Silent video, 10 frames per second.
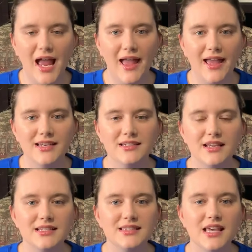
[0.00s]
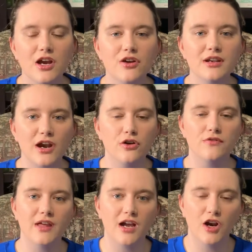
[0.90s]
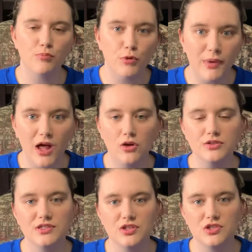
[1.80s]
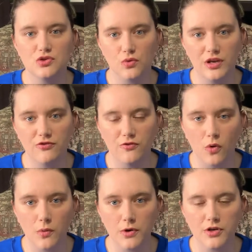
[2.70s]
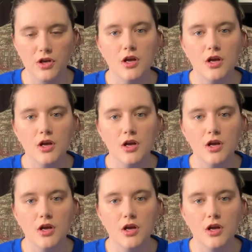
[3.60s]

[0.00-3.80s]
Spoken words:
and it is their narrative that kind of propels the story forward.